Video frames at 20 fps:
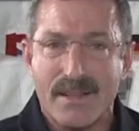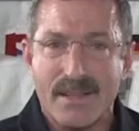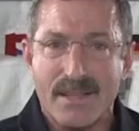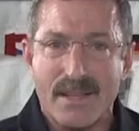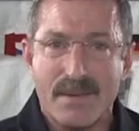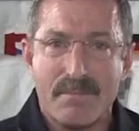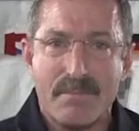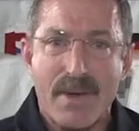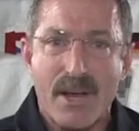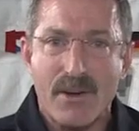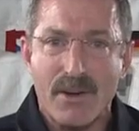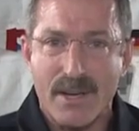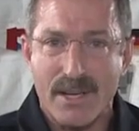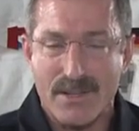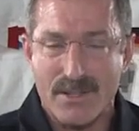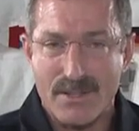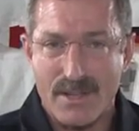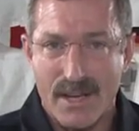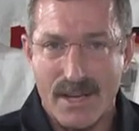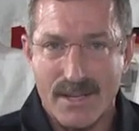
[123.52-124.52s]
in the
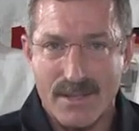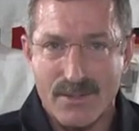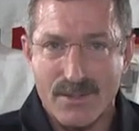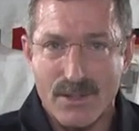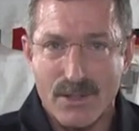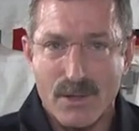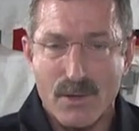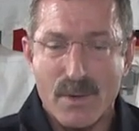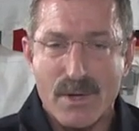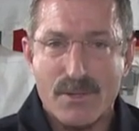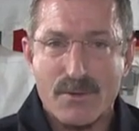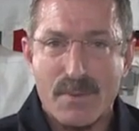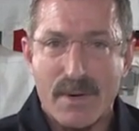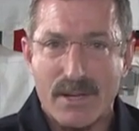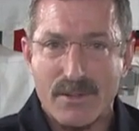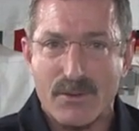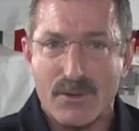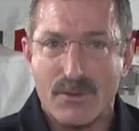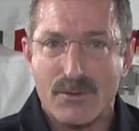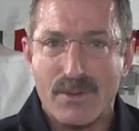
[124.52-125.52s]
American science, the U
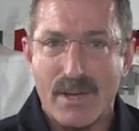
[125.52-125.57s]
S-sponsored